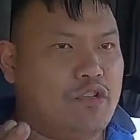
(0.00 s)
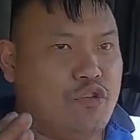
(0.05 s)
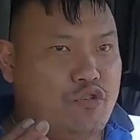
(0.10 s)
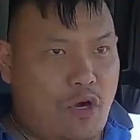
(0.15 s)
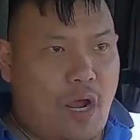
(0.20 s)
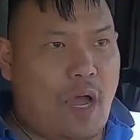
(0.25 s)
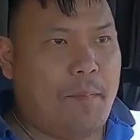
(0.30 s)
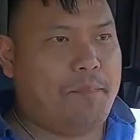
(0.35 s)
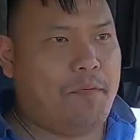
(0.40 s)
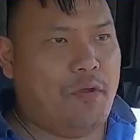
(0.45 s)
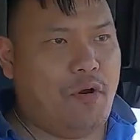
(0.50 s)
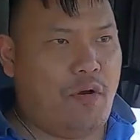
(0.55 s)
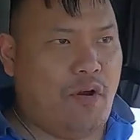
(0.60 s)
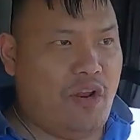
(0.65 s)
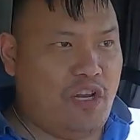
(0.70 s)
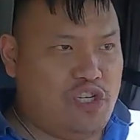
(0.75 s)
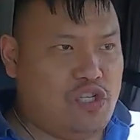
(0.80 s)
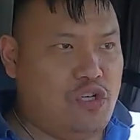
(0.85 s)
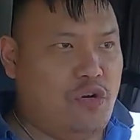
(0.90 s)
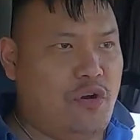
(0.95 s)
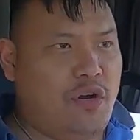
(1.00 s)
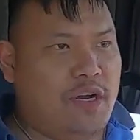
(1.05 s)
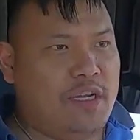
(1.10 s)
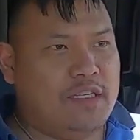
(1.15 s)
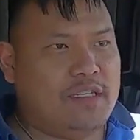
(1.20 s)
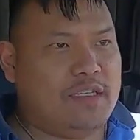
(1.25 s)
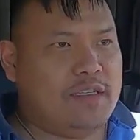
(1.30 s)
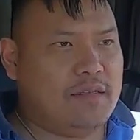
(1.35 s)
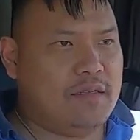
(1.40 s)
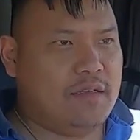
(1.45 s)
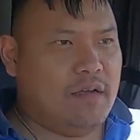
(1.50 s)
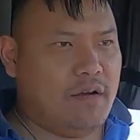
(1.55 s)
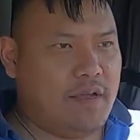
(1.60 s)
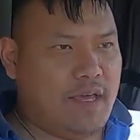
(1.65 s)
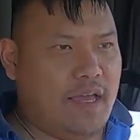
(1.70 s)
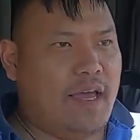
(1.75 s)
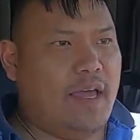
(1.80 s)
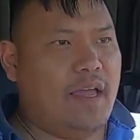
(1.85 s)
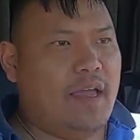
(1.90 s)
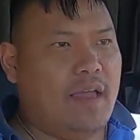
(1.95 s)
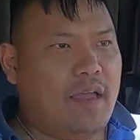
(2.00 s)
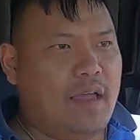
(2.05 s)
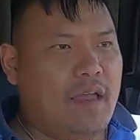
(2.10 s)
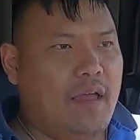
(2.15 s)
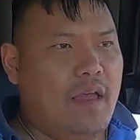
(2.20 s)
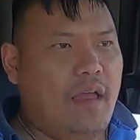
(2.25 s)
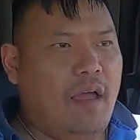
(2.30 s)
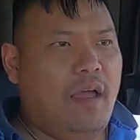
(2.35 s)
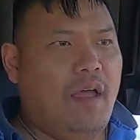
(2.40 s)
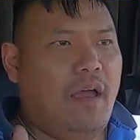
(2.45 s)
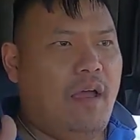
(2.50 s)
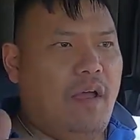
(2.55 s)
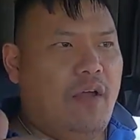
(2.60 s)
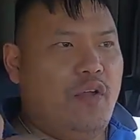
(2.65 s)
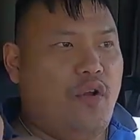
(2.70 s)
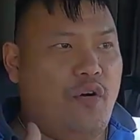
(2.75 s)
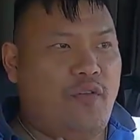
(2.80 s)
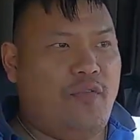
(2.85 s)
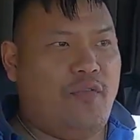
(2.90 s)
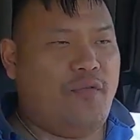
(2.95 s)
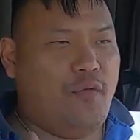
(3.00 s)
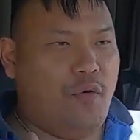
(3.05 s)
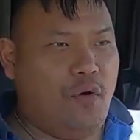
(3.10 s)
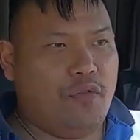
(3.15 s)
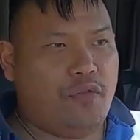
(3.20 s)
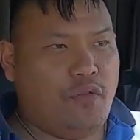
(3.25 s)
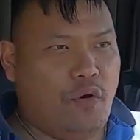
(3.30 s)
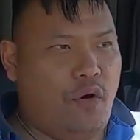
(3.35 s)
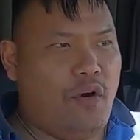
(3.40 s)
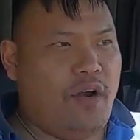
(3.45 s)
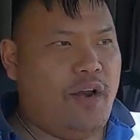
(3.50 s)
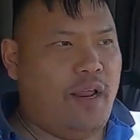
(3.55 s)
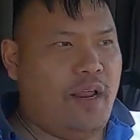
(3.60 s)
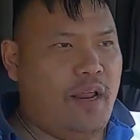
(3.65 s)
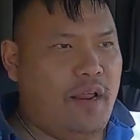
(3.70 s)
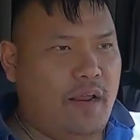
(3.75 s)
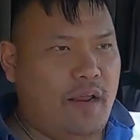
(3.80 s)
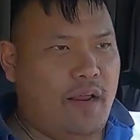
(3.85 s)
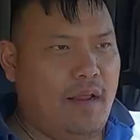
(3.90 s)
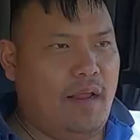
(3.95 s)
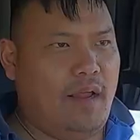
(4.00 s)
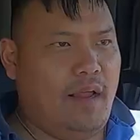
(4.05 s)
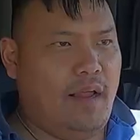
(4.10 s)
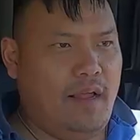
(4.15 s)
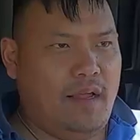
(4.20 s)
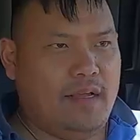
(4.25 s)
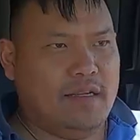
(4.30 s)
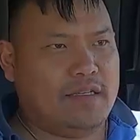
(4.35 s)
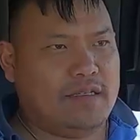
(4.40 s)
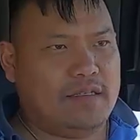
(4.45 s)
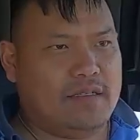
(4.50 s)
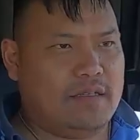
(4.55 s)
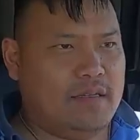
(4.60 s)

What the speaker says: drop your insurance, okay, your full authority is